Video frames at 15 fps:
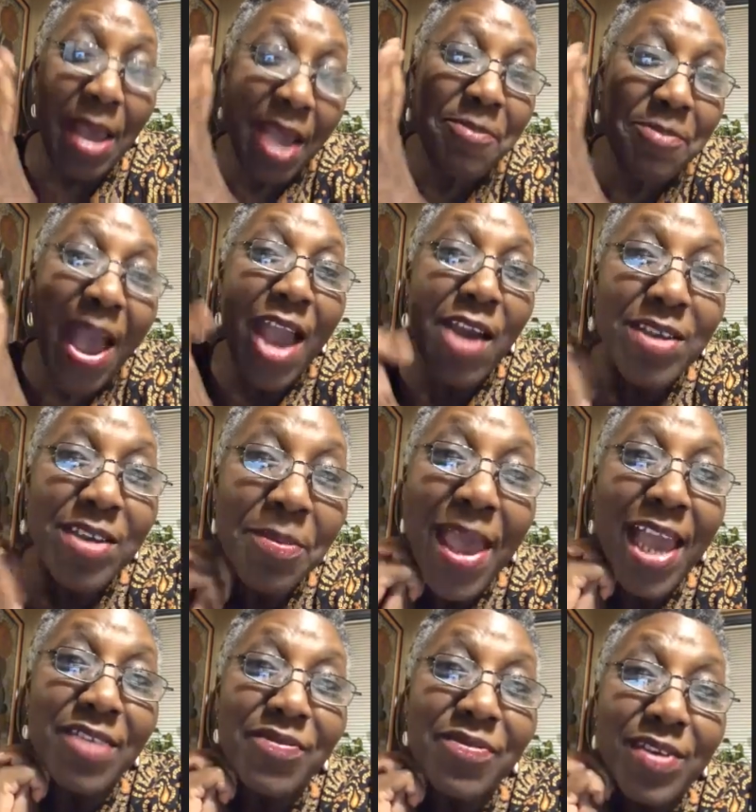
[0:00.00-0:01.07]
married a
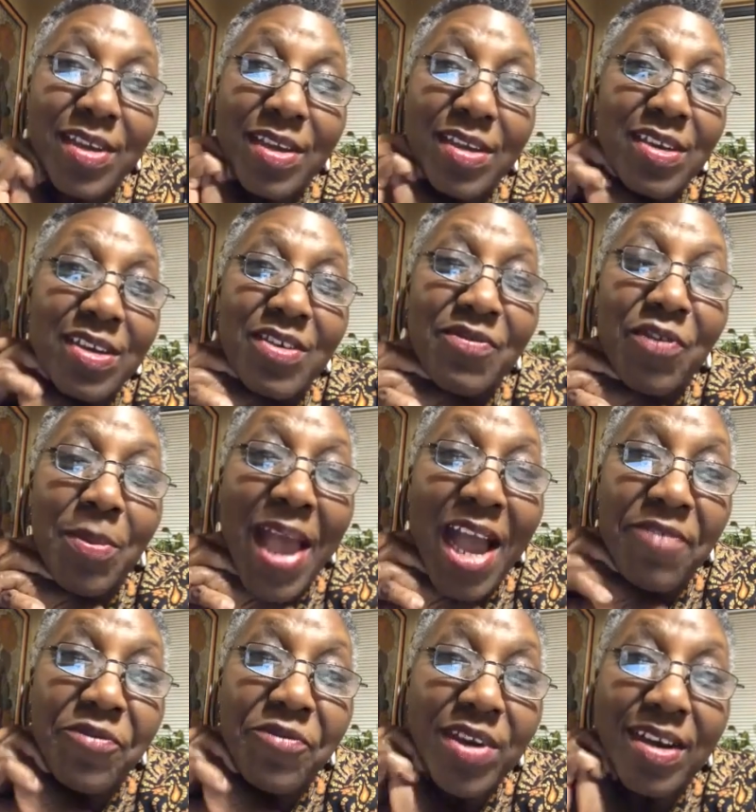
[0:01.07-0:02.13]
man from
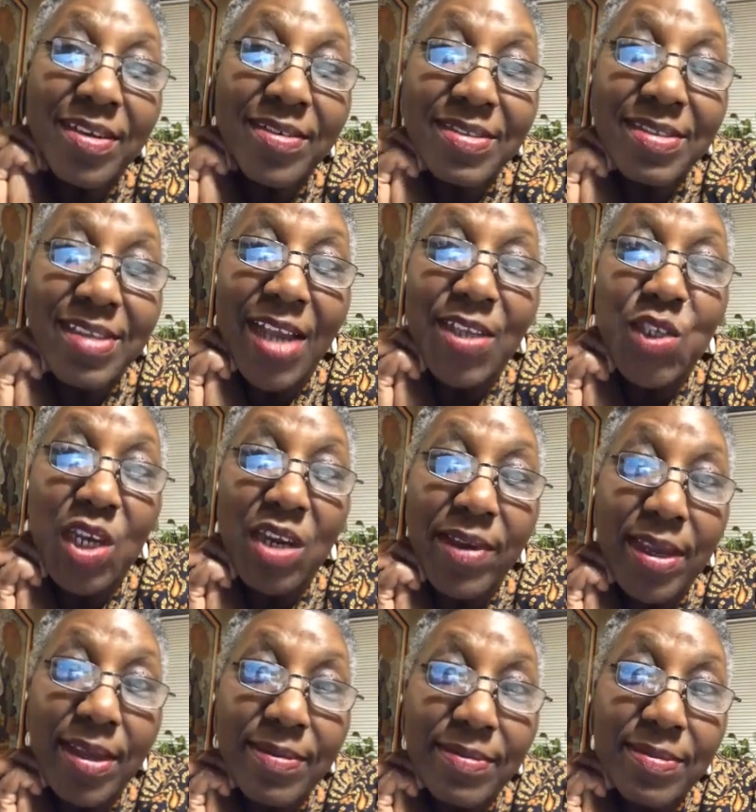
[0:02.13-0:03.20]
Africa,
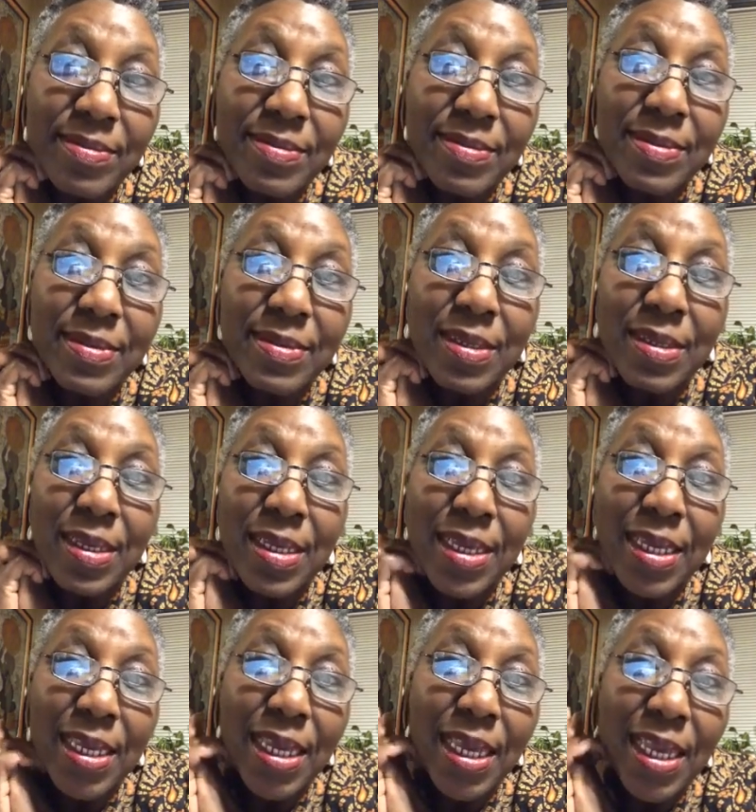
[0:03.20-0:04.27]
Nigeria.
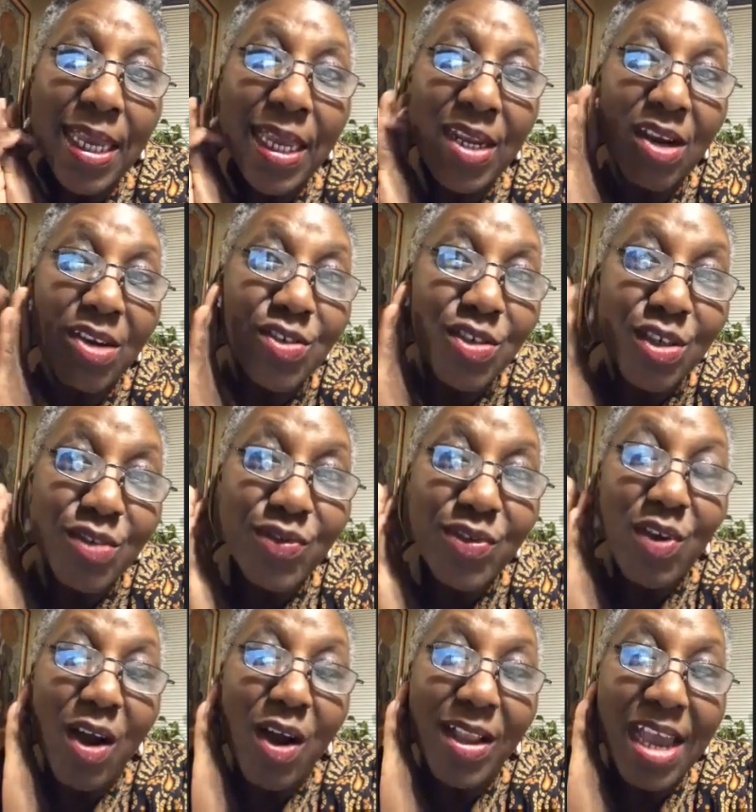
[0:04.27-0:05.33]
And our children
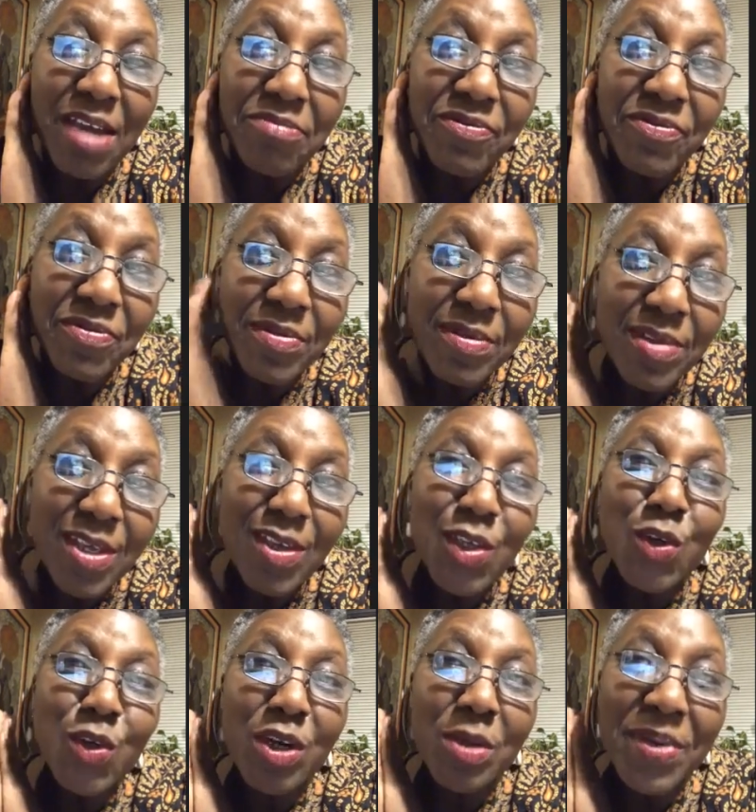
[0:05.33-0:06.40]
all have
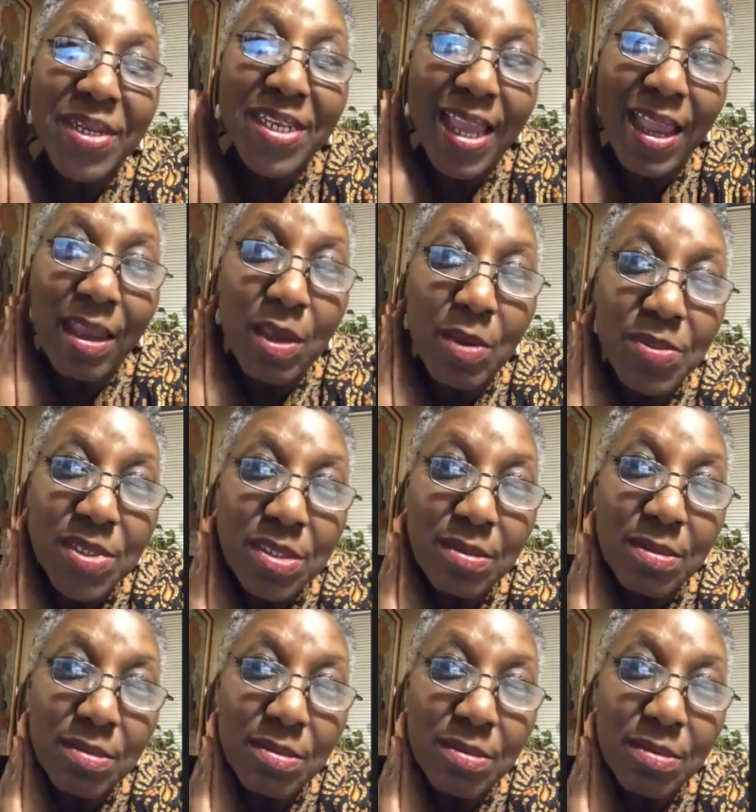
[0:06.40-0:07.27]
Yoruba names,